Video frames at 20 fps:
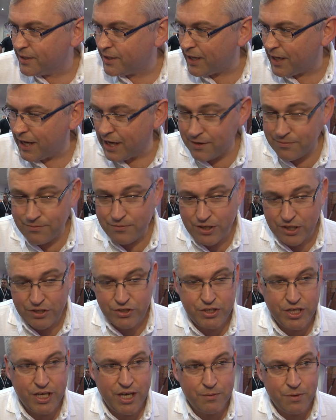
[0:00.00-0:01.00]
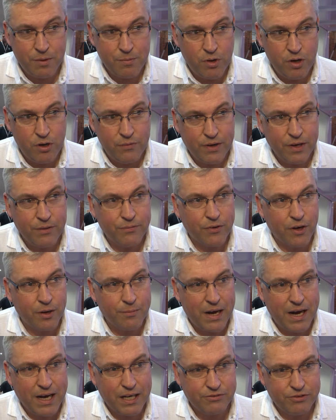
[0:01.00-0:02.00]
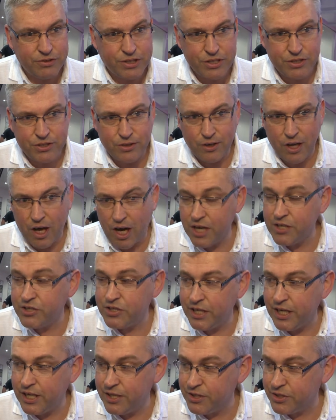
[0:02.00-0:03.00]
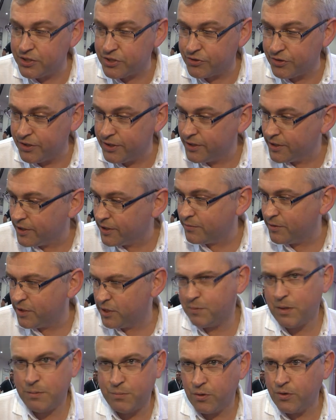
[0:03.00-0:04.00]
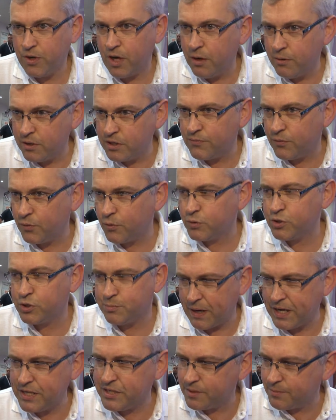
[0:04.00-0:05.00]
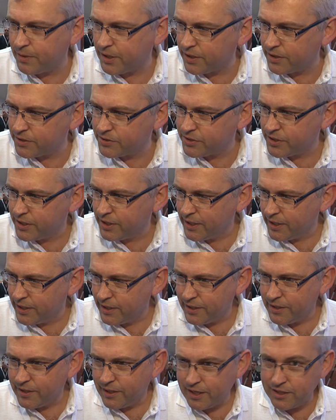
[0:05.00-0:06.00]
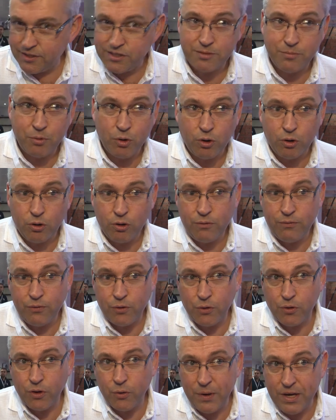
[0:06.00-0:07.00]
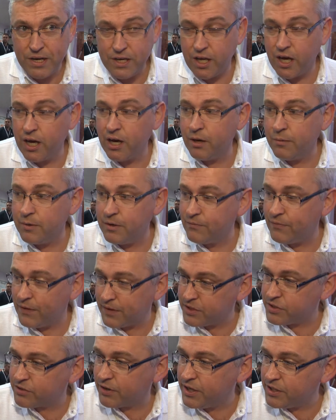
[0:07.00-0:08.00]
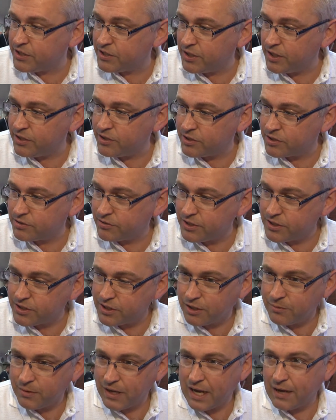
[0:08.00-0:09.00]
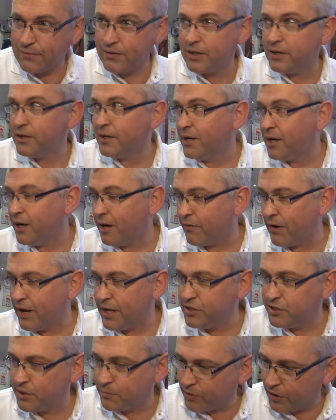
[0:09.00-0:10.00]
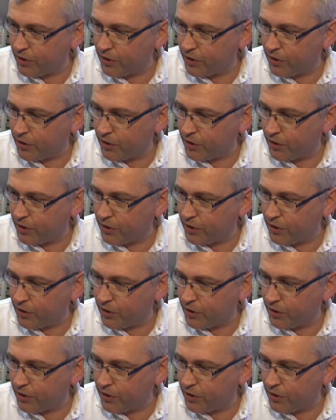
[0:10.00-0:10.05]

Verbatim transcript: And this year we're moving from our traditional IG industry, which people know as for spacer bars, into more for the window and fenestration industry. So we have a, a range of